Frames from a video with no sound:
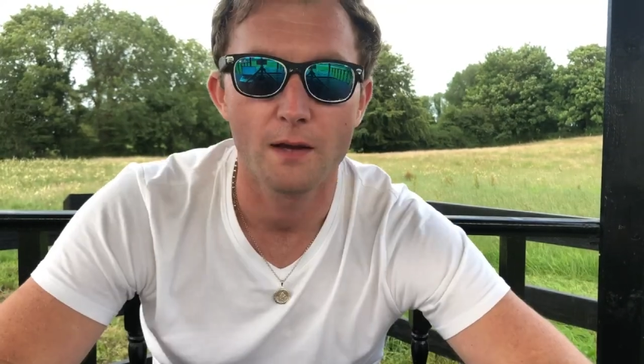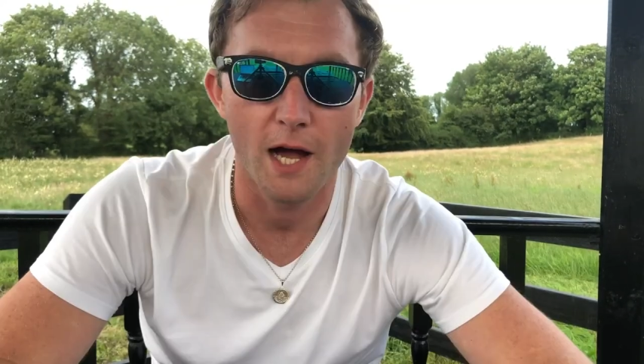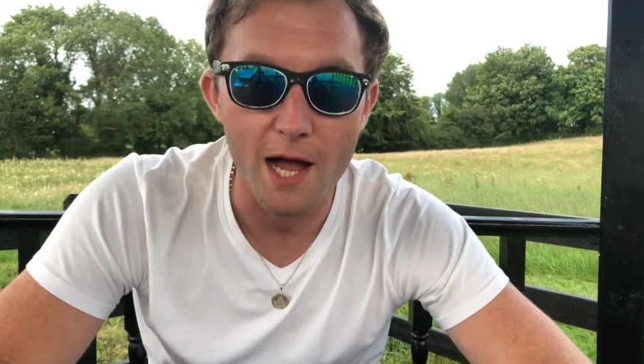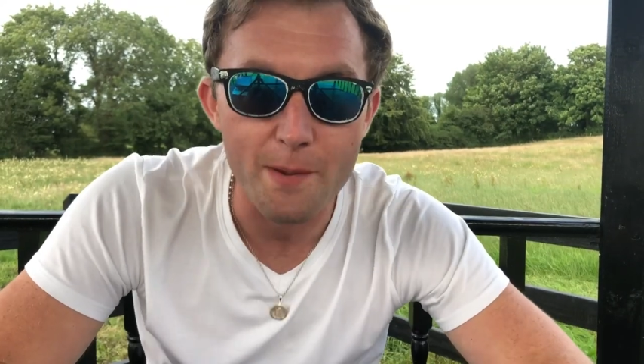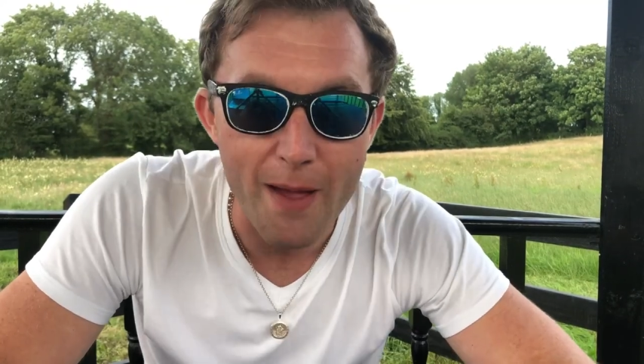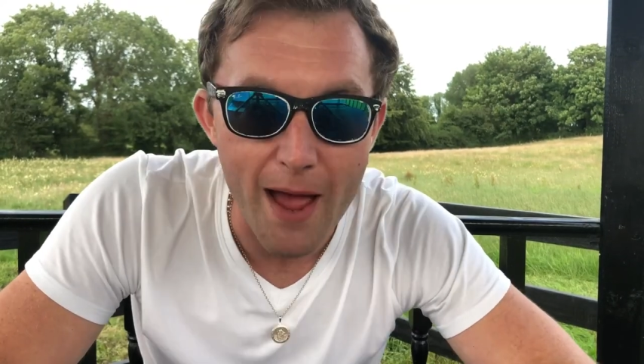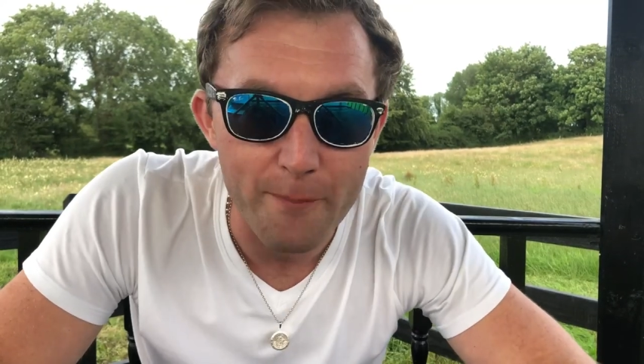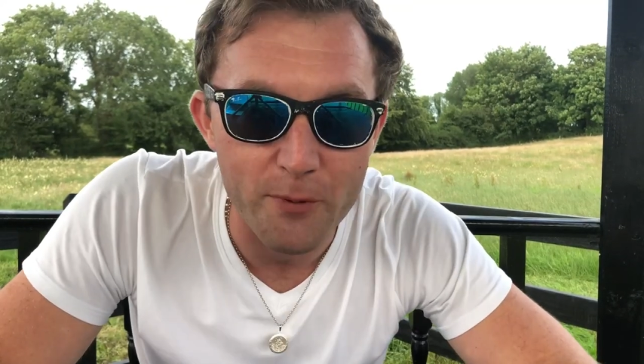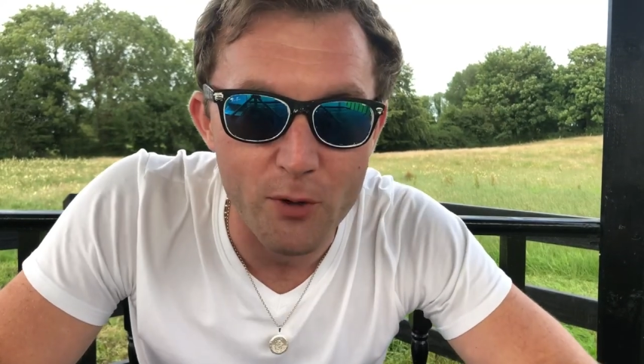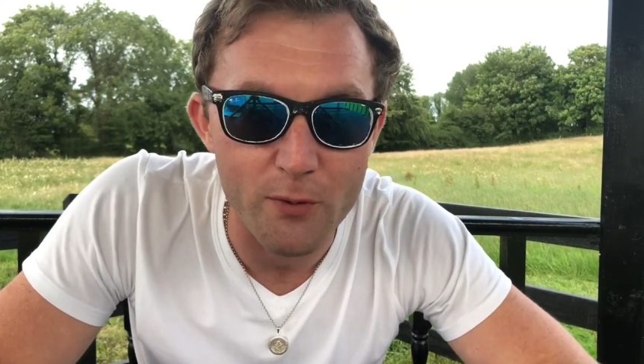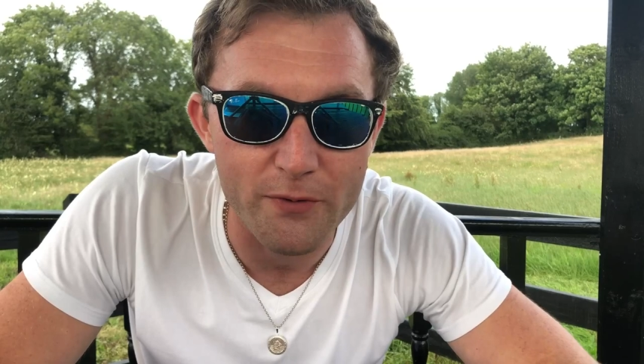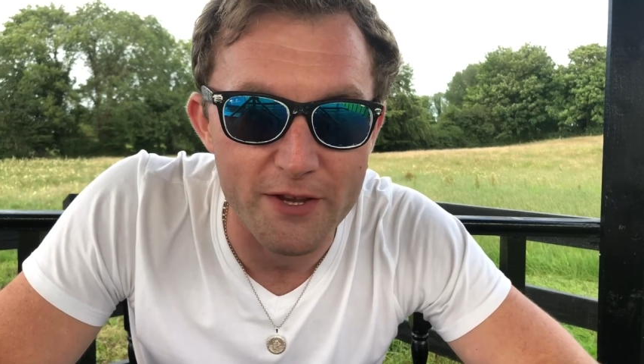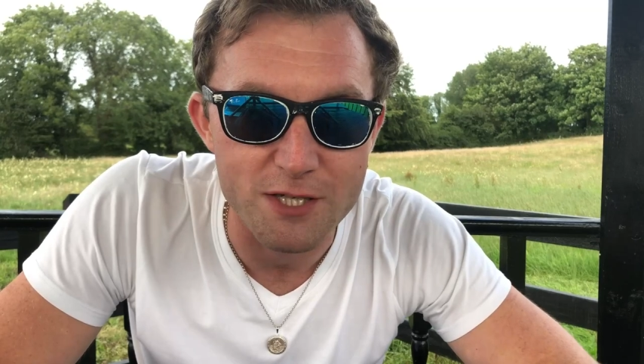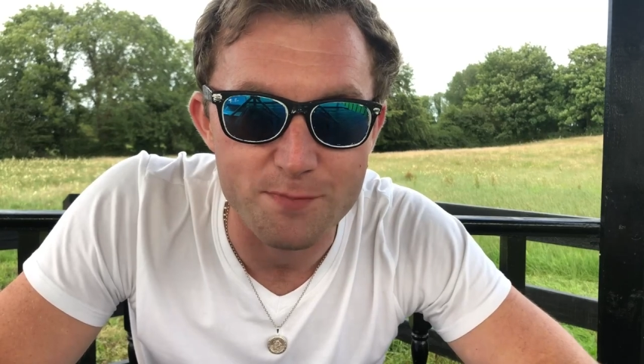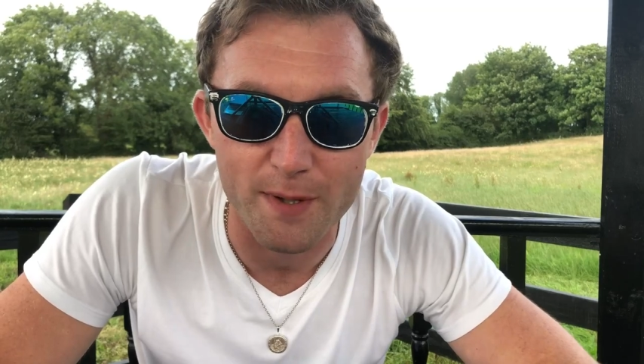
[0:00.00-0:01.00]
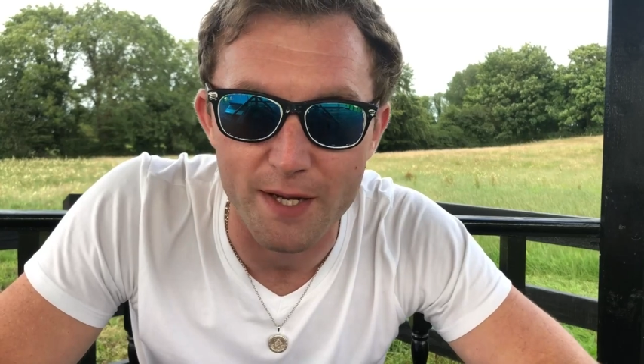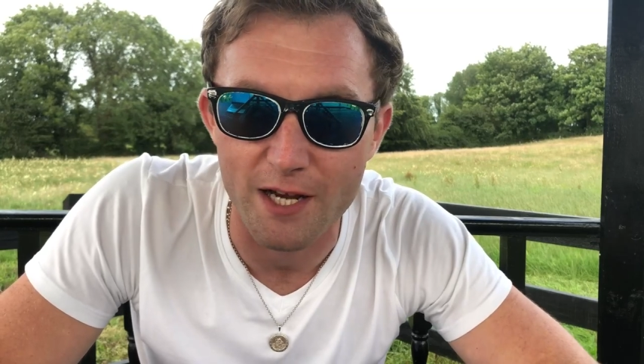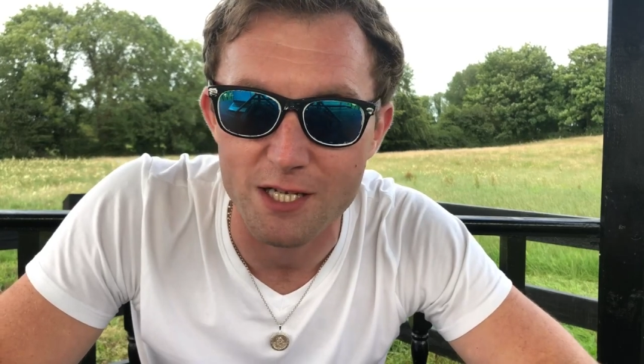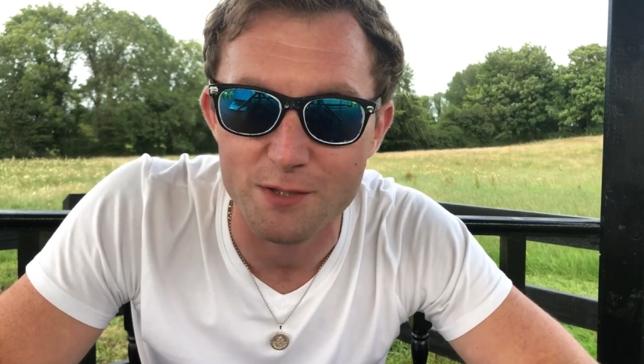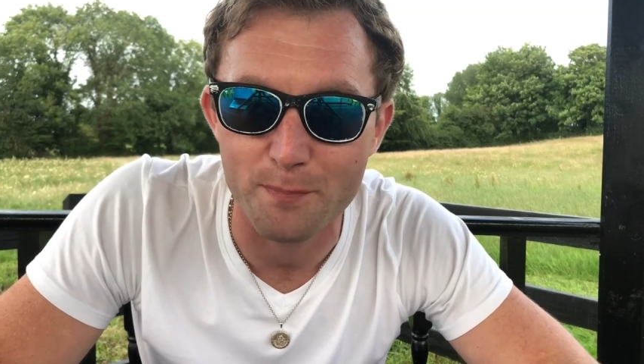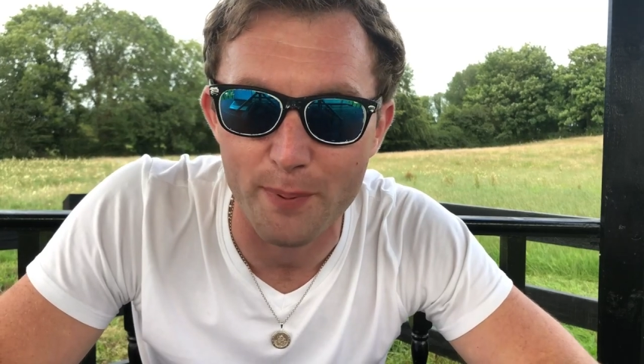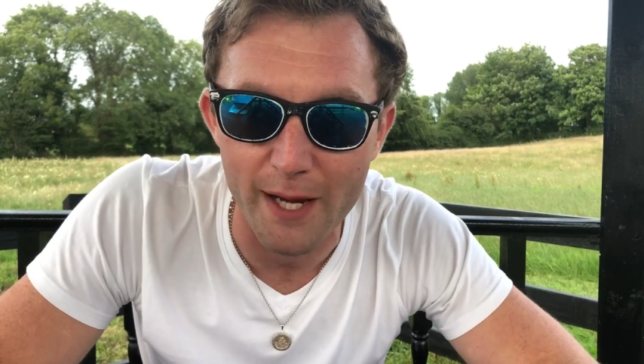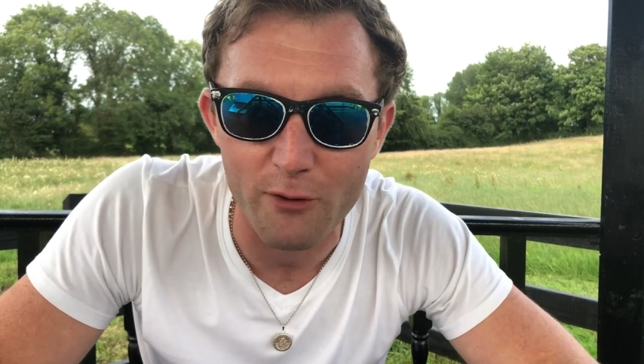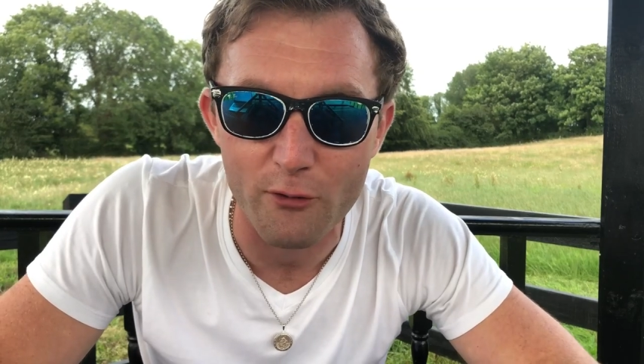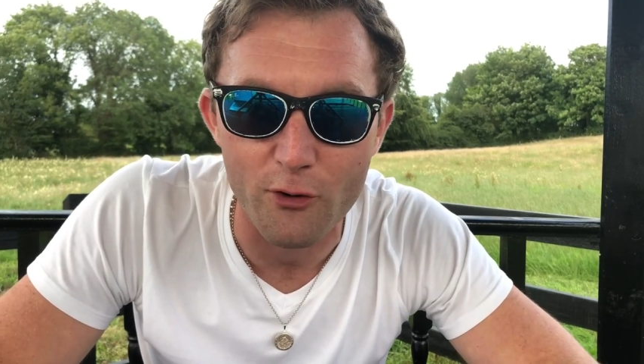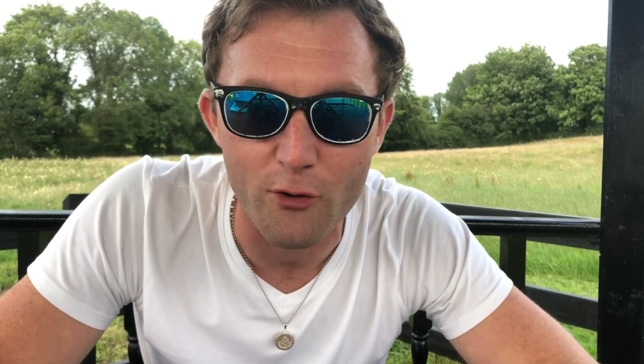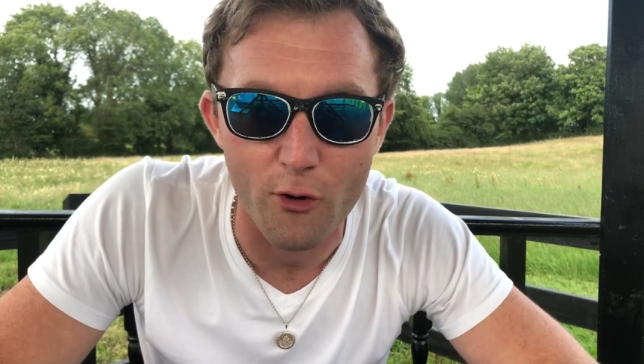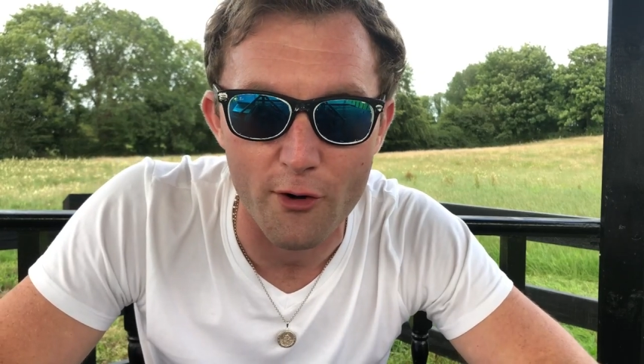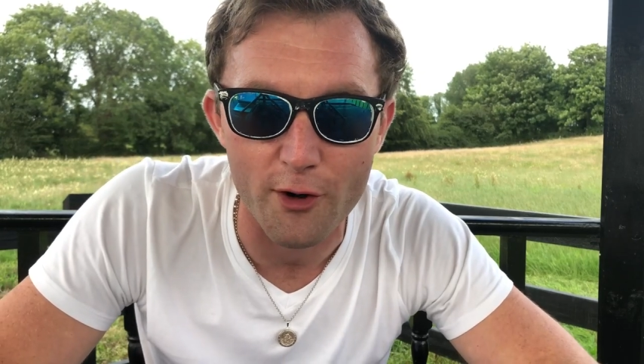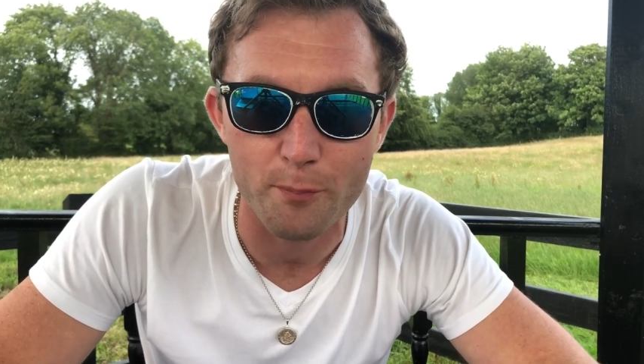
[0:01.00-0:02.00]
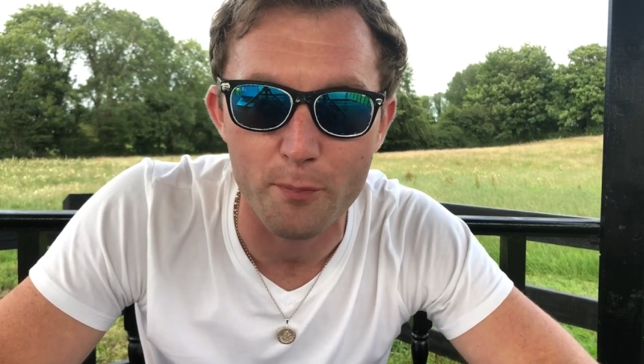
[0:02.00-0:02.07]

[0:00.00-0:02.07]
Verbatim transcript: I'm happy with this because being recorded